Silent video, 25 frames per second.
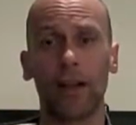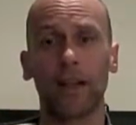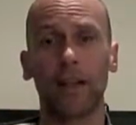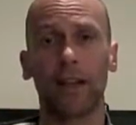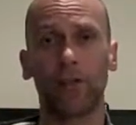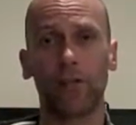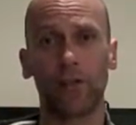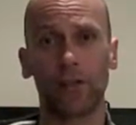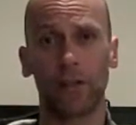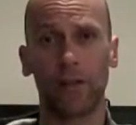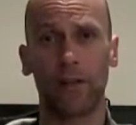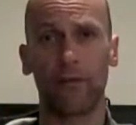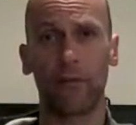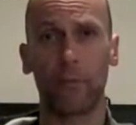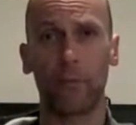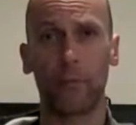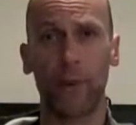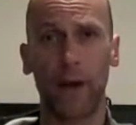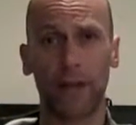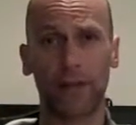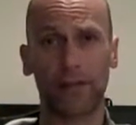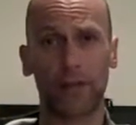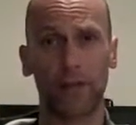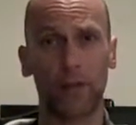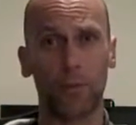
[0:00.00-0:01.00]
Give yourself a
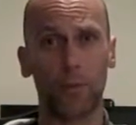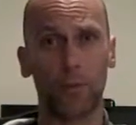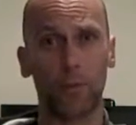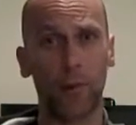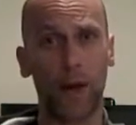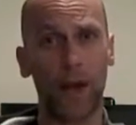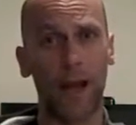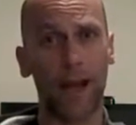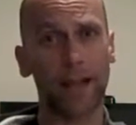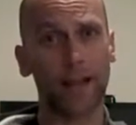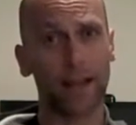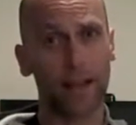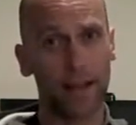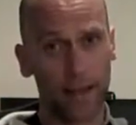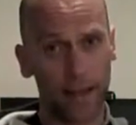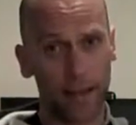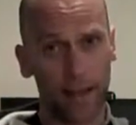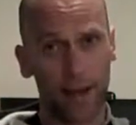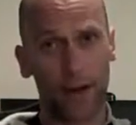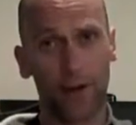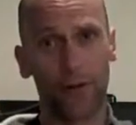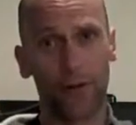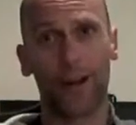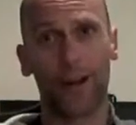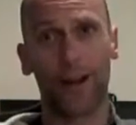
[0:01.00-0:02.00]
pat on the back,
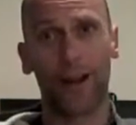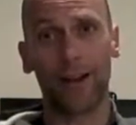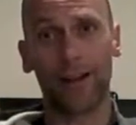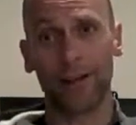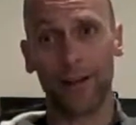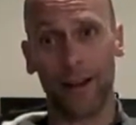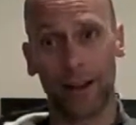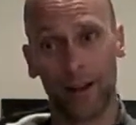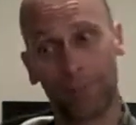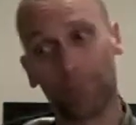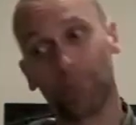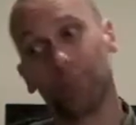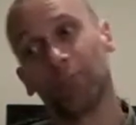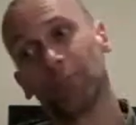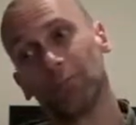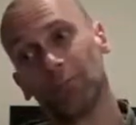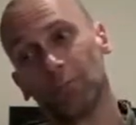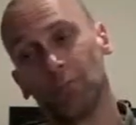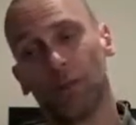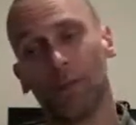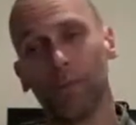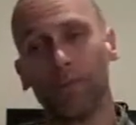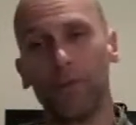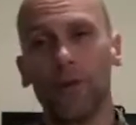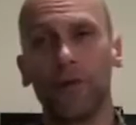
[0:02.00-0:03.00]
and
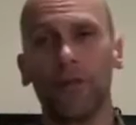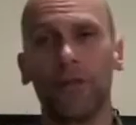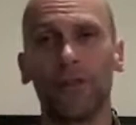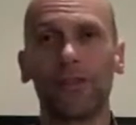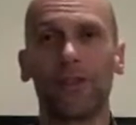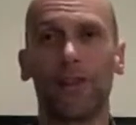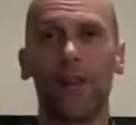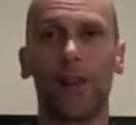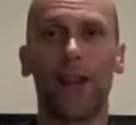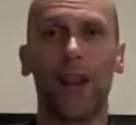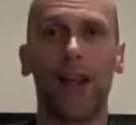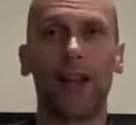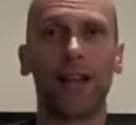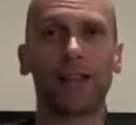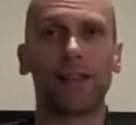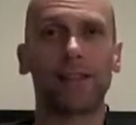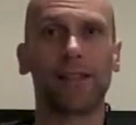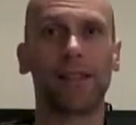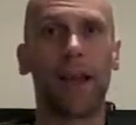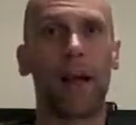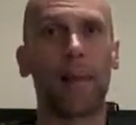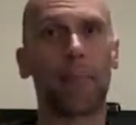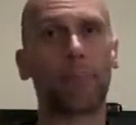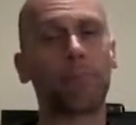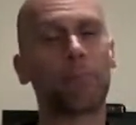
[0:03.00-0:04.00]
we'll move on to the next
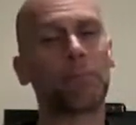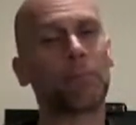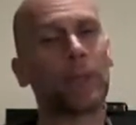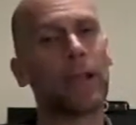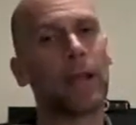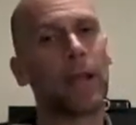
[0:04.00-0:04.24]
step.